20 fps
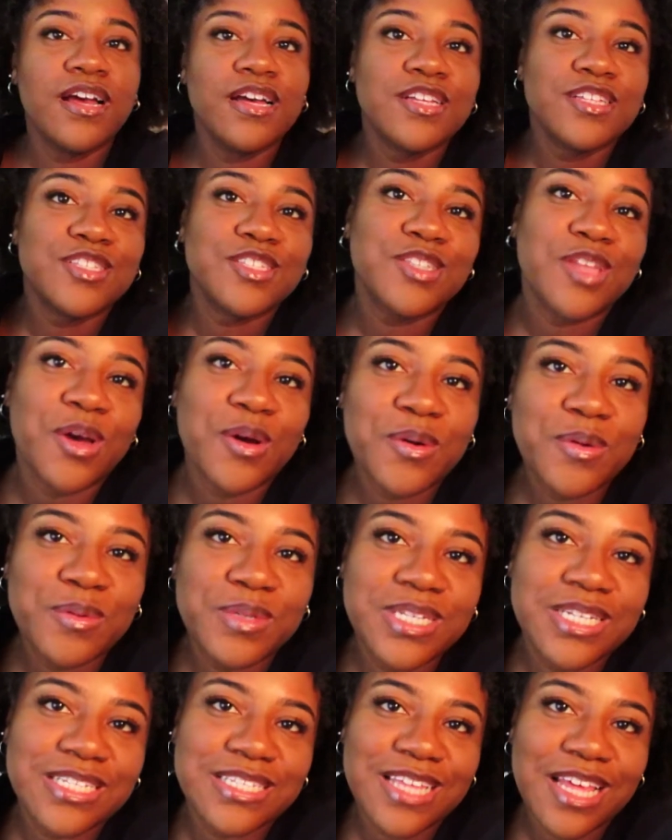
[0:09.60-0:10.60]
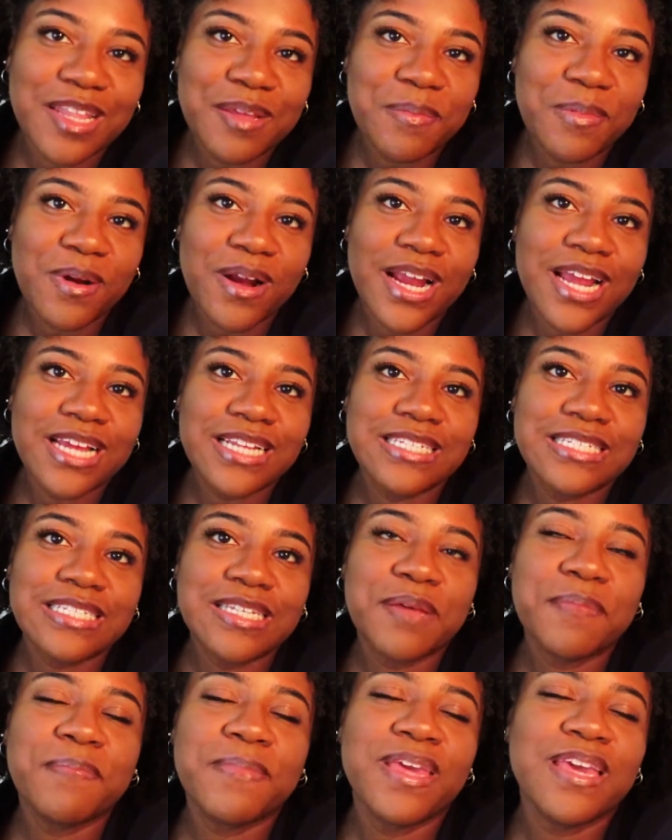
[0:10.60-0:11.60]
So to celebrate
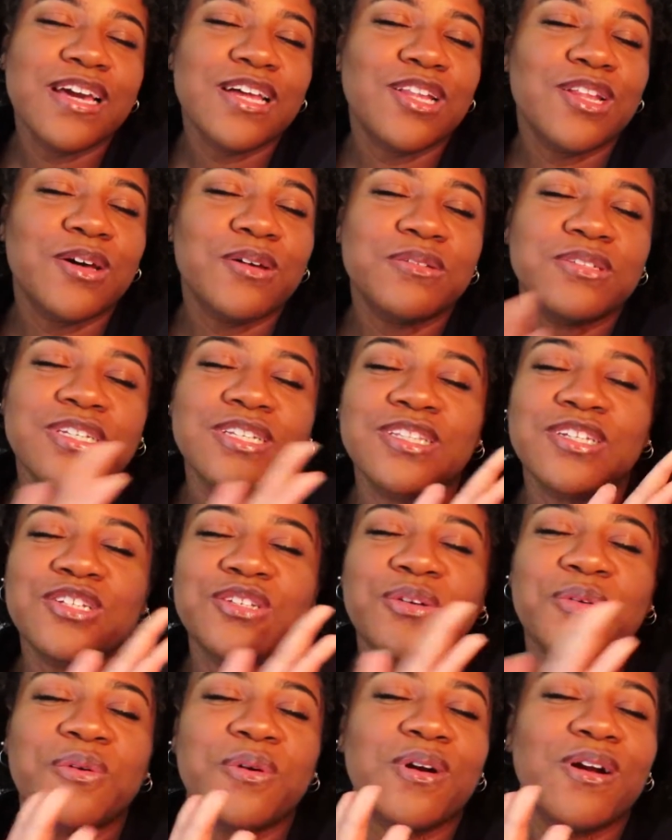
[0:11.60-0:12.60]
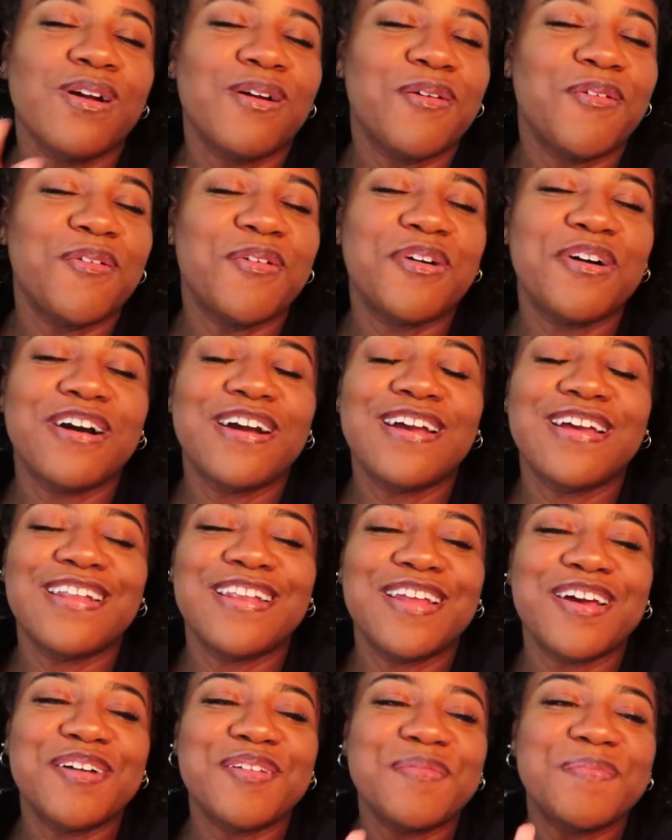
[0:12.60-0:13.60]
me closing the door
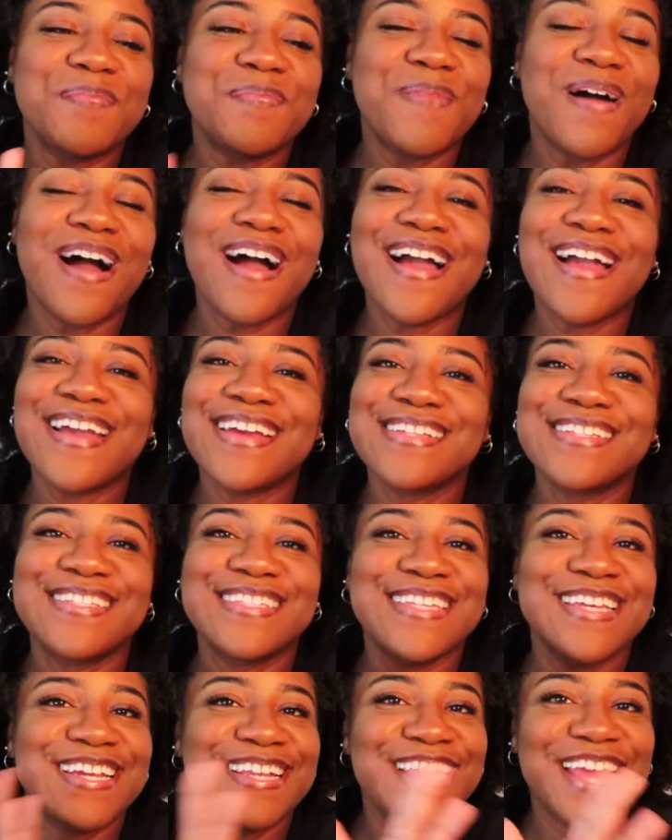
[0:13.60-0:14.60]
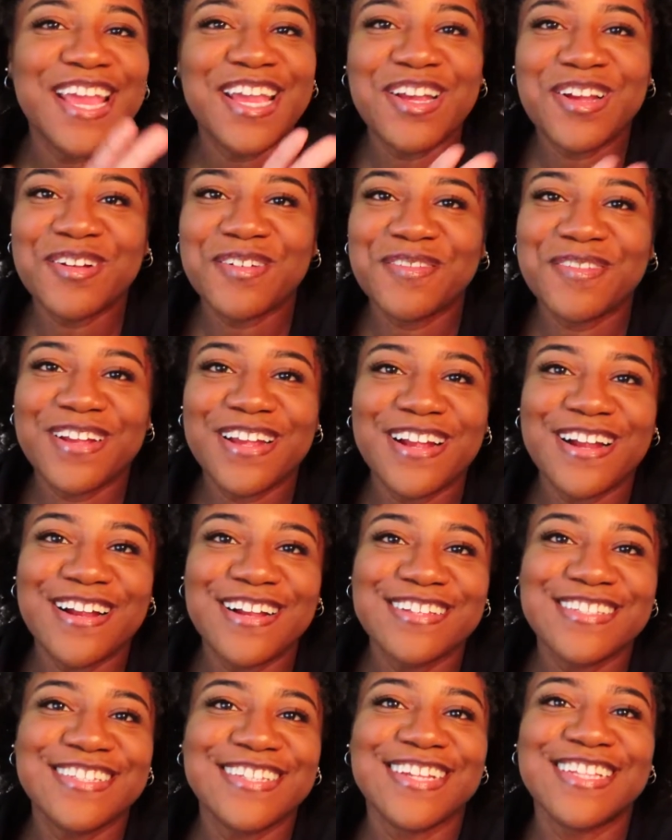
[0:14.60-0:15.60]
on my CNA
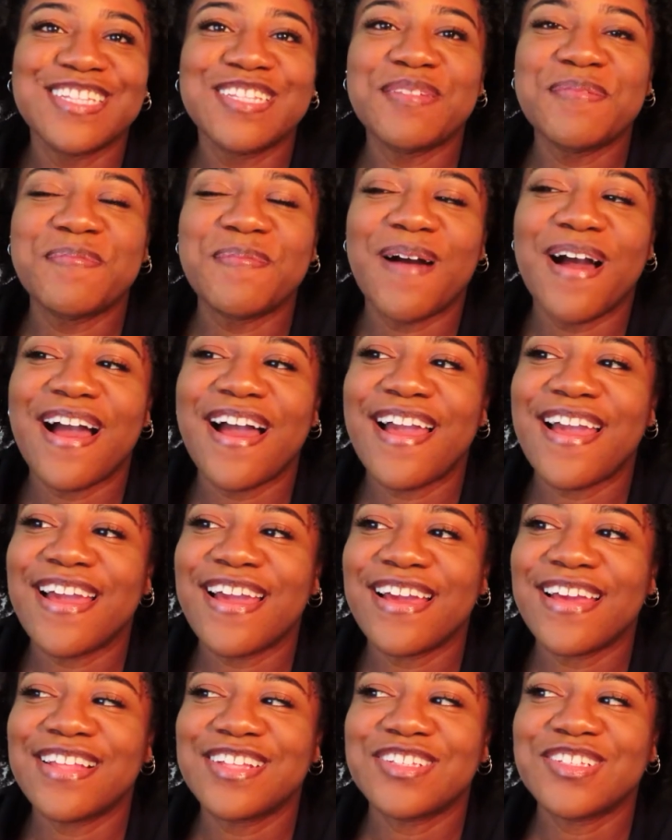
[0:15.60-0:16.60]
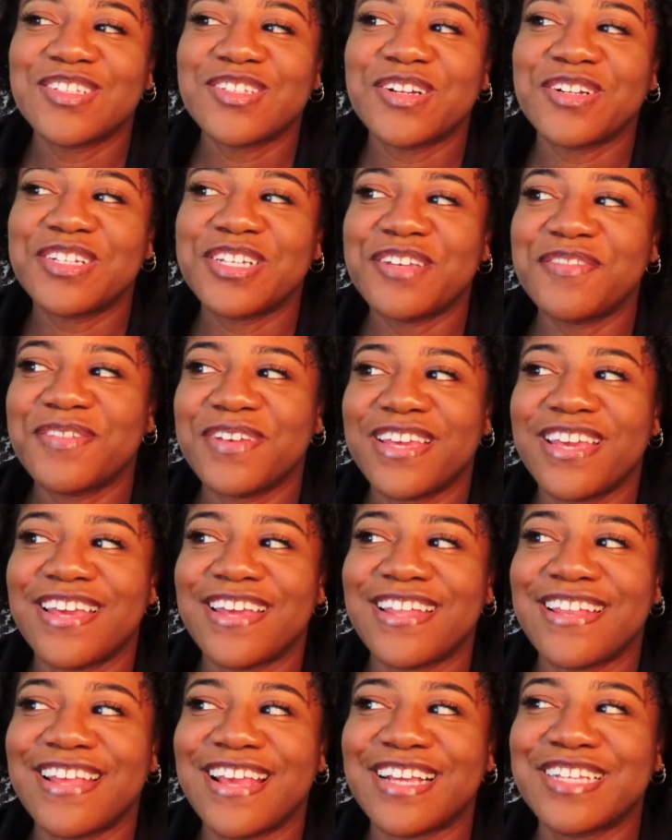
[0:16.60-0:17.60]
career, since my
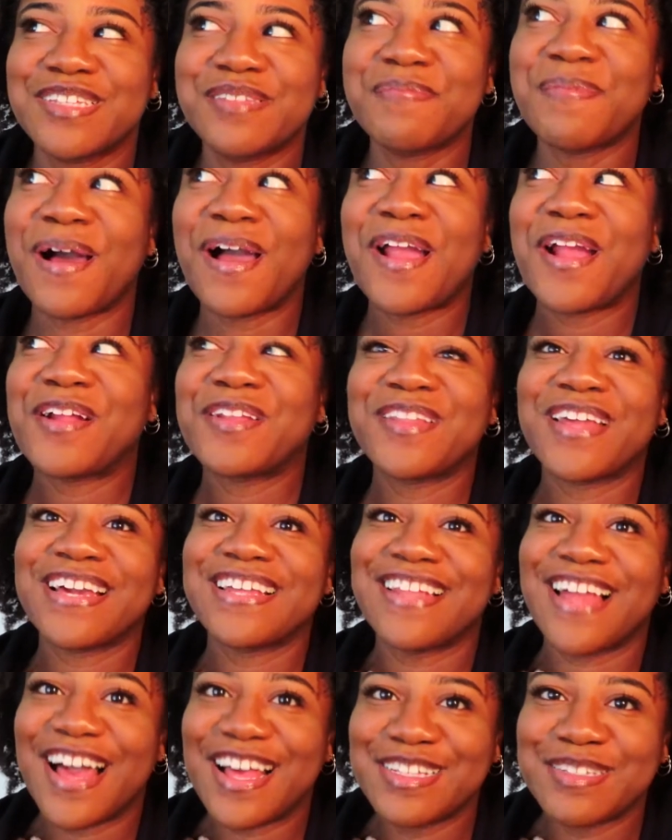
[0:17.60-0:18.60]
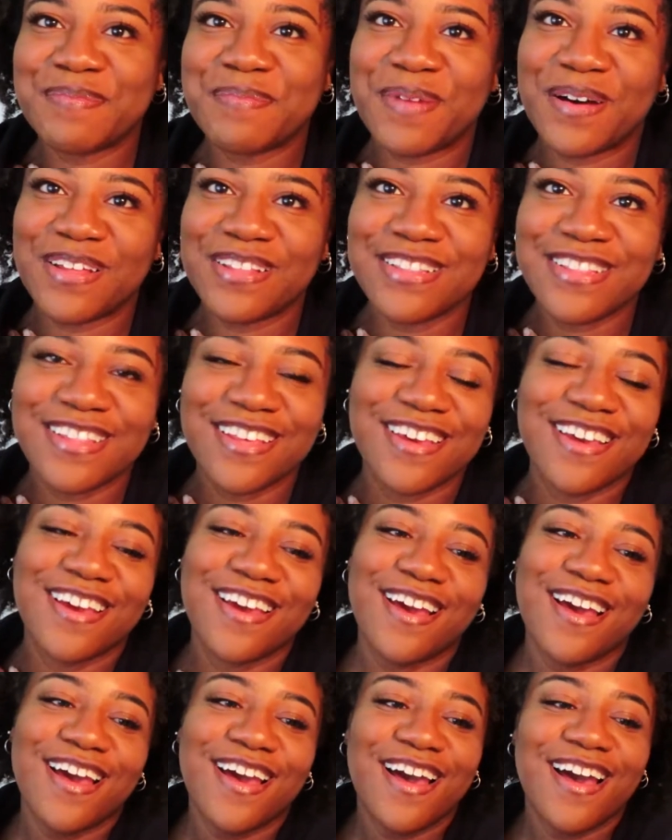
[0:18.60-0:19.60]
certificate expired like last month,
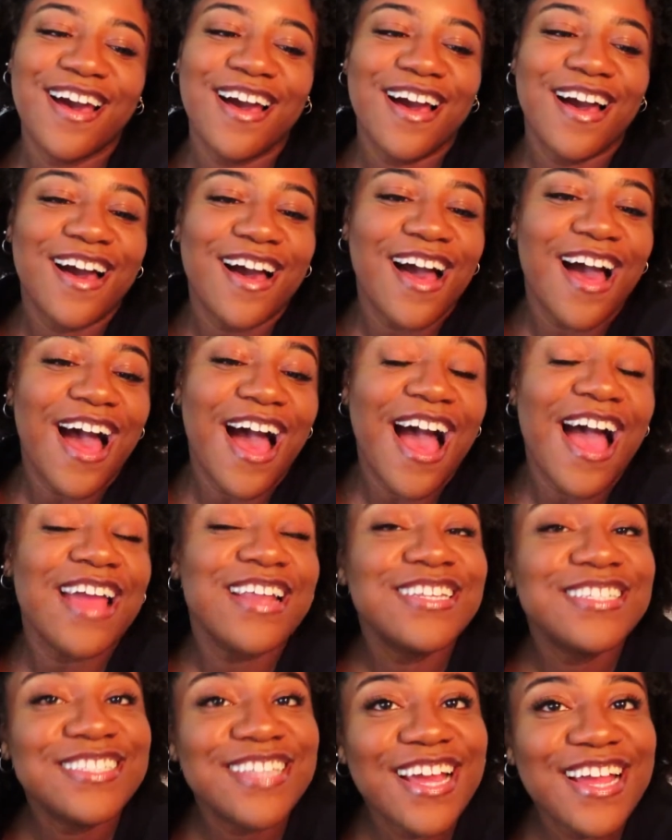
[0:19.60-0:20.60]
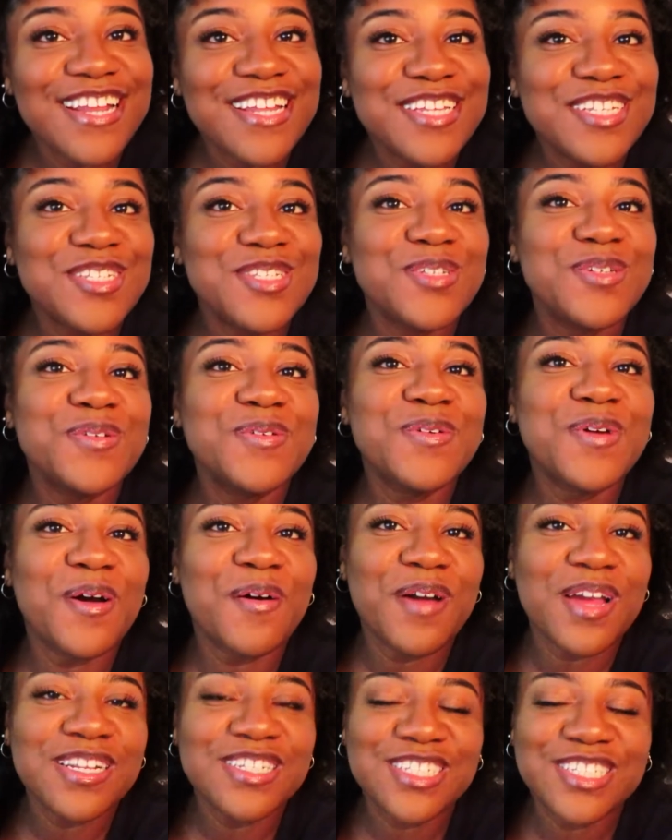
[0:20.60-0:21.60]
I decided to go
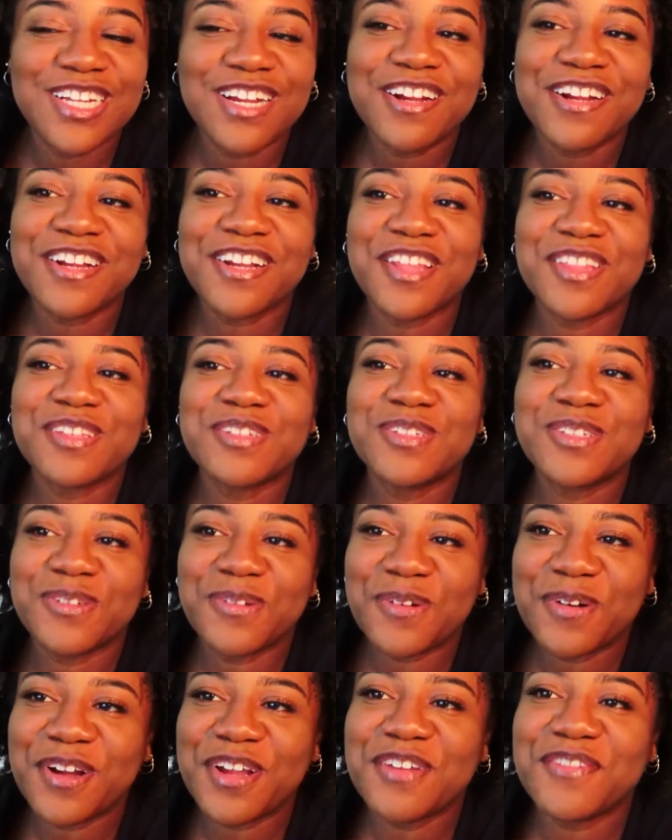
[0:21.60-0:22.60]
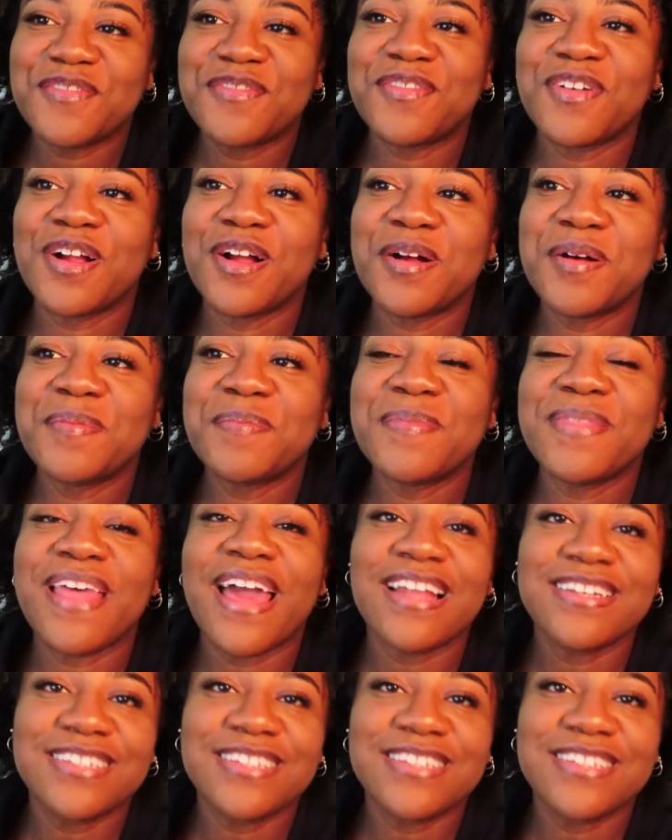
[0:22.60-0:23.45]
ahead and share another story from that